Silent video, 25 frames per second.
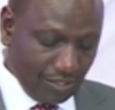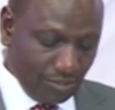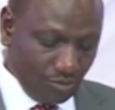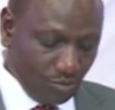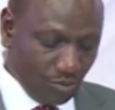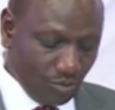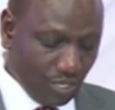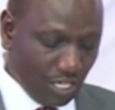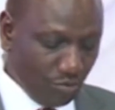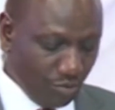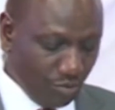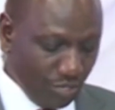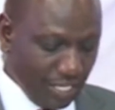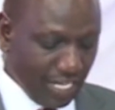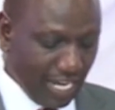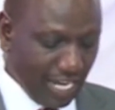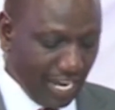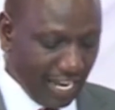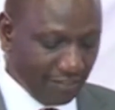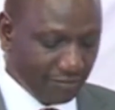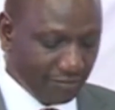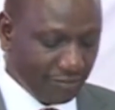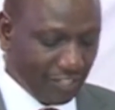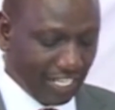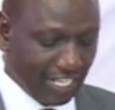will we
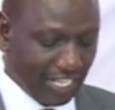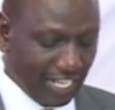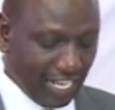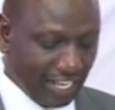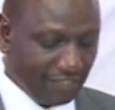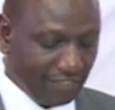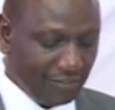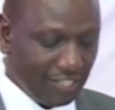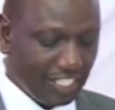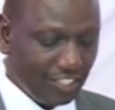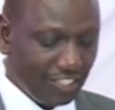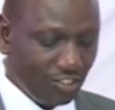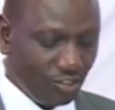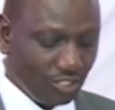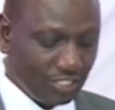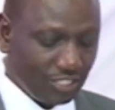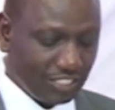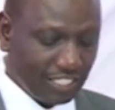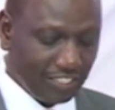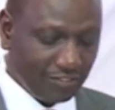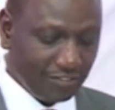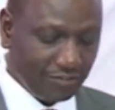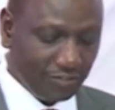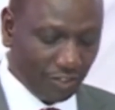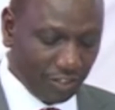have the relevant
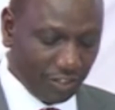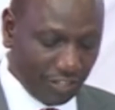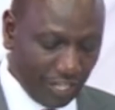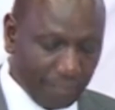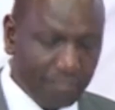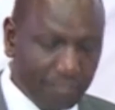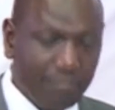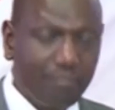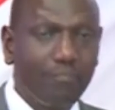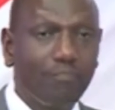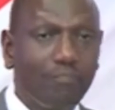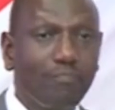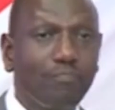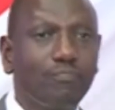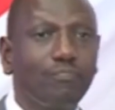content for them,